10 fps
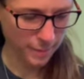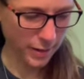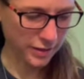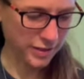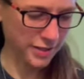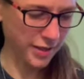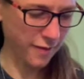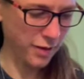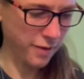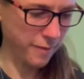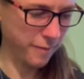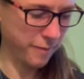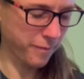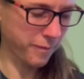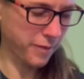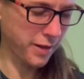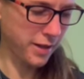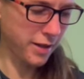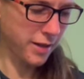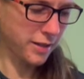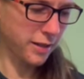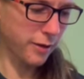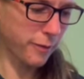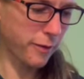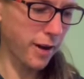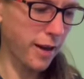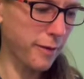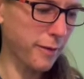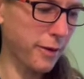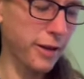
back to 7, down to 5,